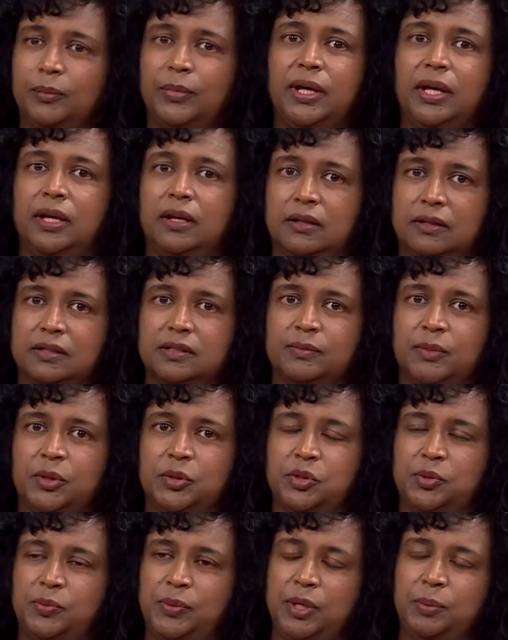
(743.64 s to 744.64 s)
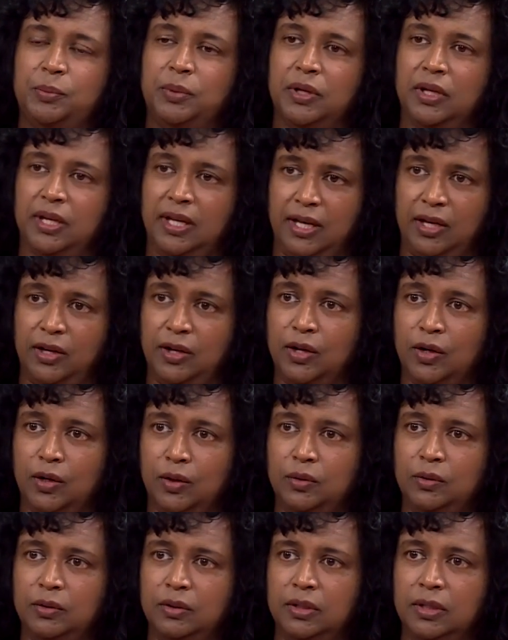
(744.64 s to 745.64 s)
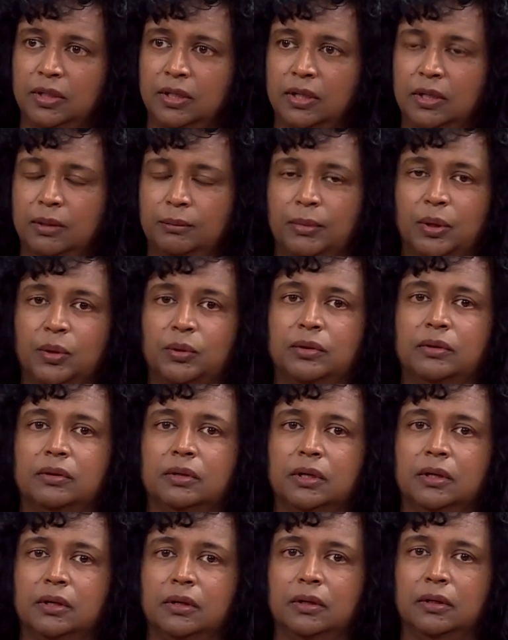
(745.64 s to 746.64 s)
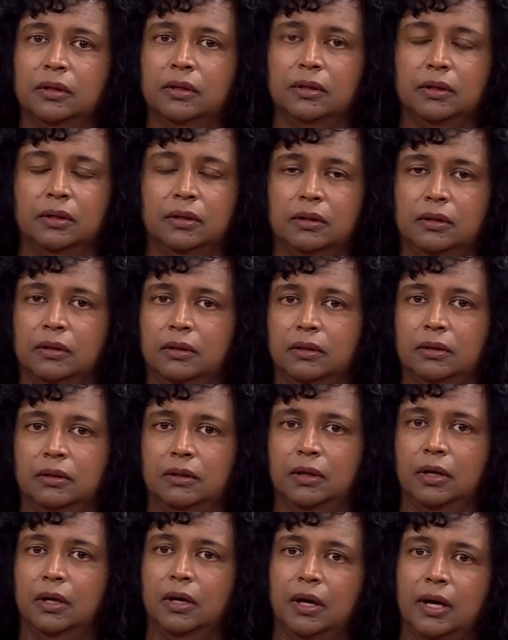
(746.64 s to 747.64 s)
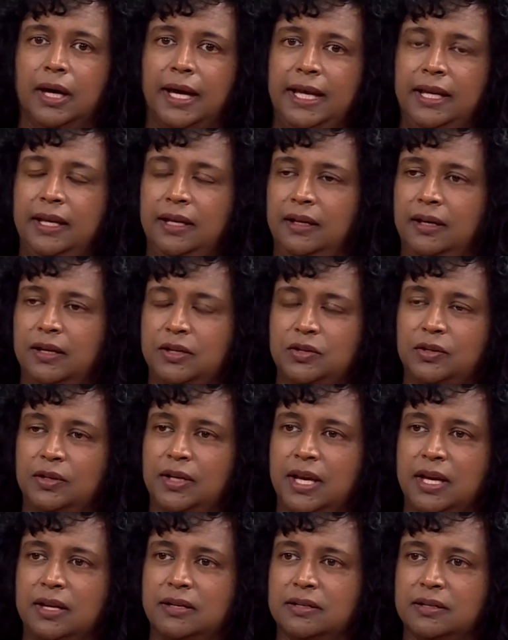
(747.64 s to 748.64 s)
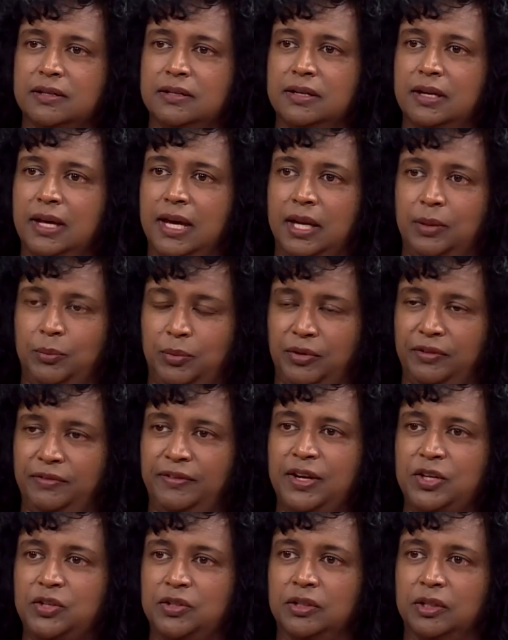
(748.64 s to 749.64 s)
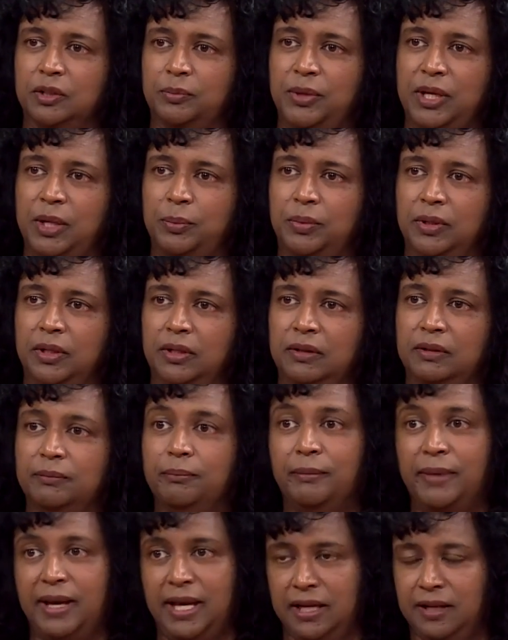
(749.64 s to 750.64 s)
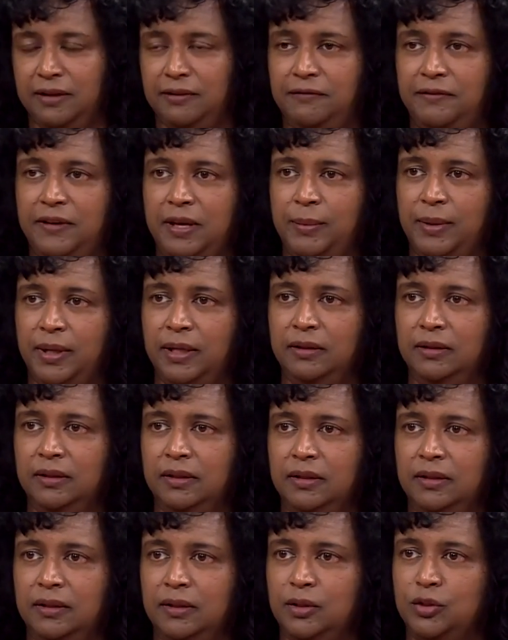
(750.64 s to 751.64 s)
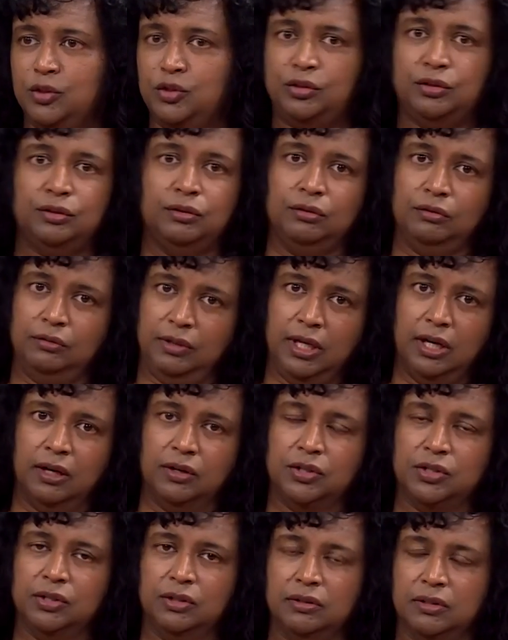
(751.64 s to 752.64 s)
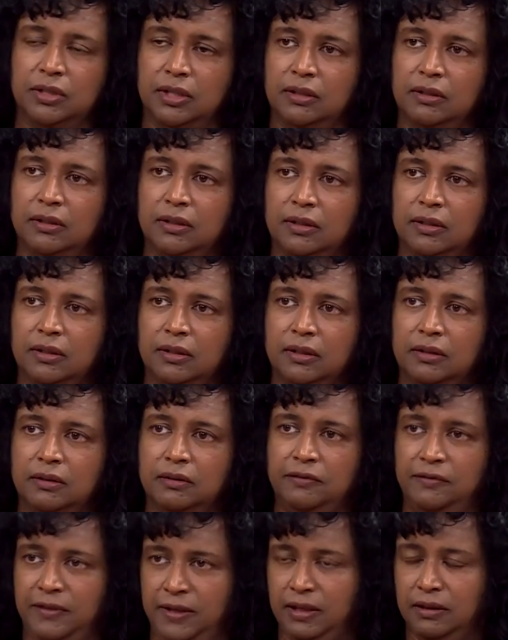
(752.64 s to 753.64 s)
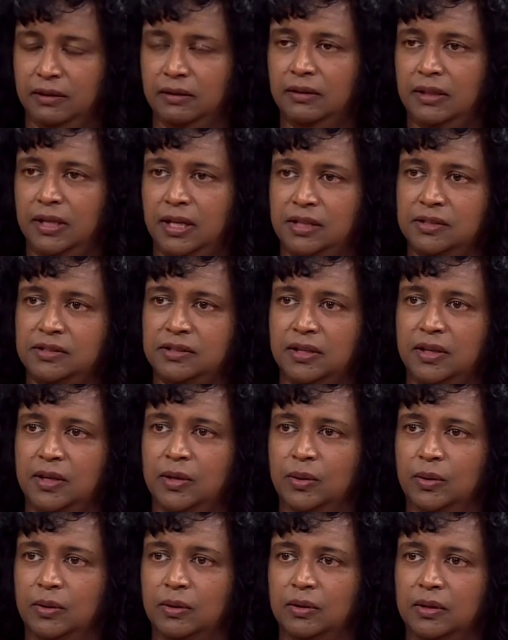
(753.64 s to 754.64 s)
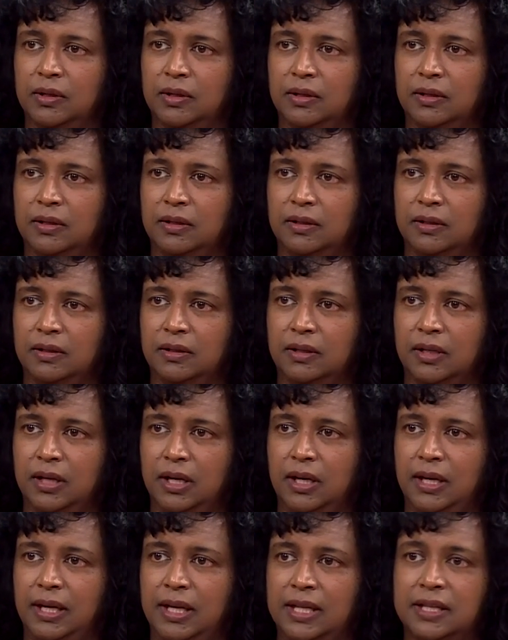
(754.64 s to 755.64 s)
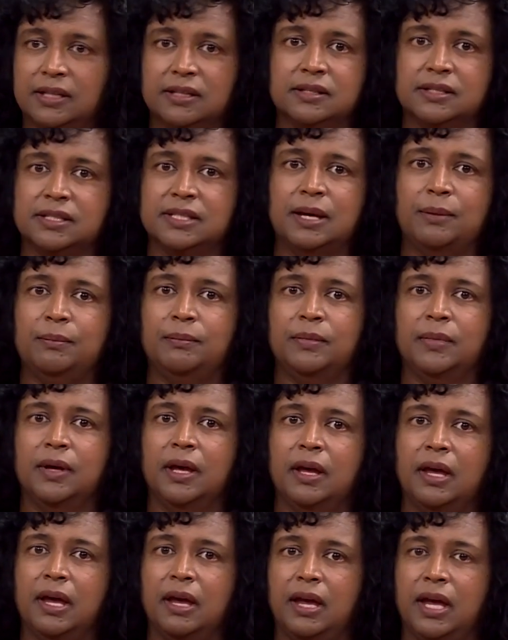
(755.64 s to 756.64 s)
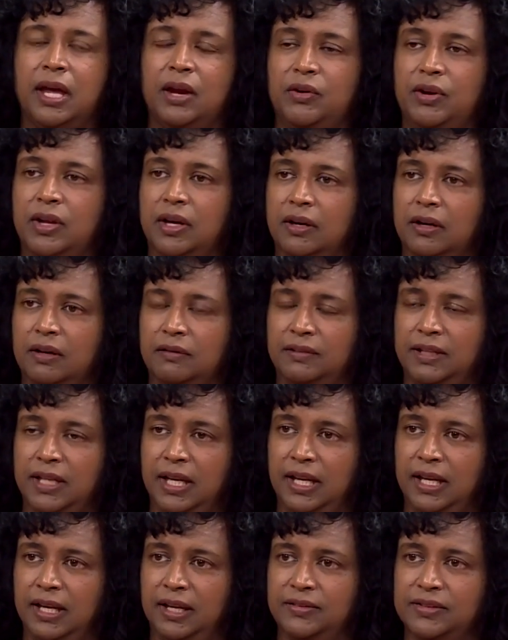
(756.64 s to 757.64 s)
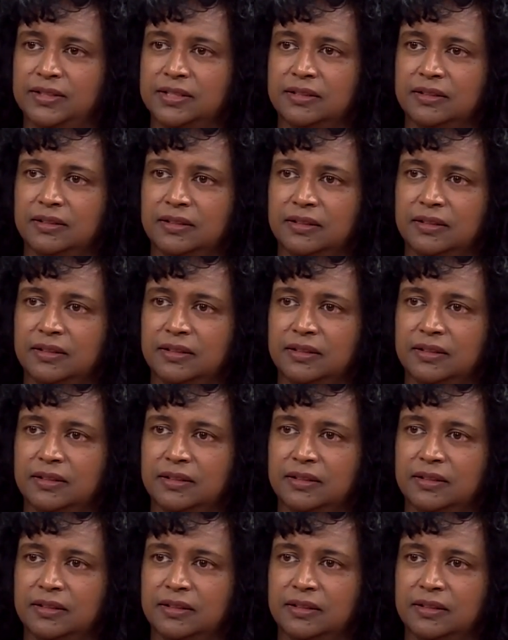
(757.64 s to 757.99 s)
Because most people I know, both highly educated and professional people, male and female, to young children, feel insecure in some area of their lives.